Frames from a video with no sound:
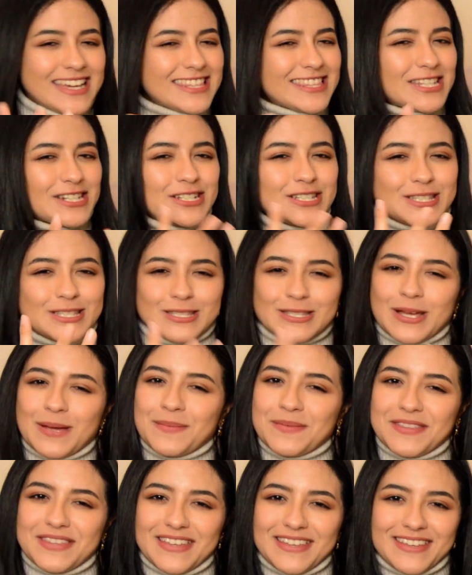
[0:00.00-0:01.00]
There's
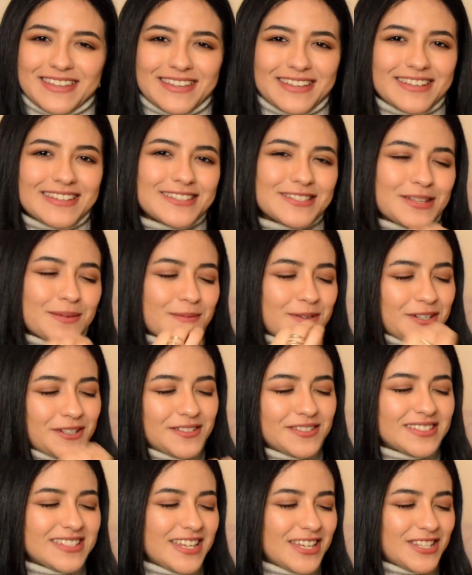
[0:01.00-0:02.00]
some
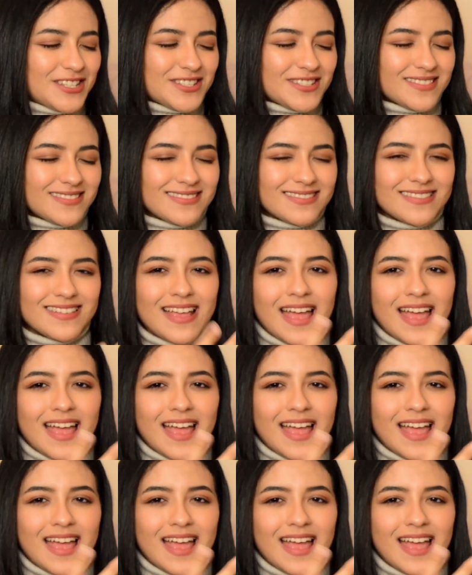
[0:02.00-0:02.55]
connotation.